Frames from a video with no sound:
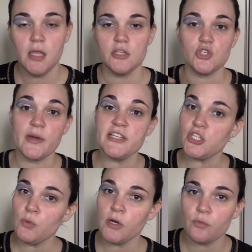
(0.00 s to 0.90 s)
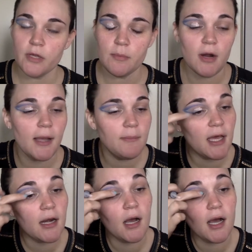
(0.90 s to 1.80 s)
So I just want to reprime
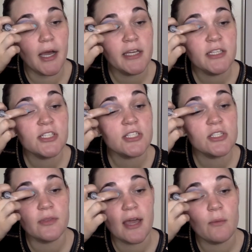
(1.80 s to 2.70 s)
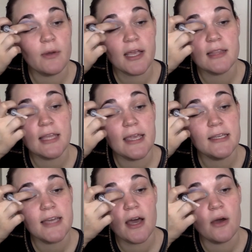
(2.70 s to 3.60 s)
that eye just so that when I lay
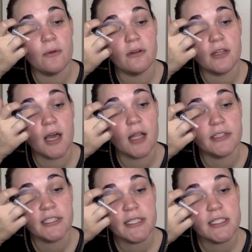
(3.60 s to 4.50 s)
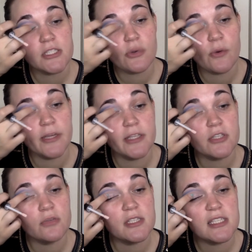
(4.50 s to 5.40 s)
down the color, it's going
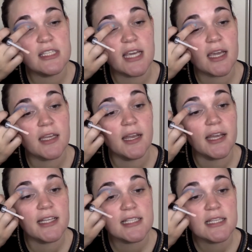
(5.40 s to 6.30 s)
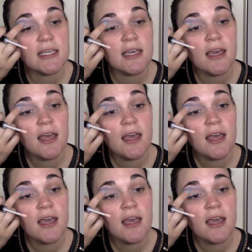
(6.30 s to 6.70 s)
to stick nicely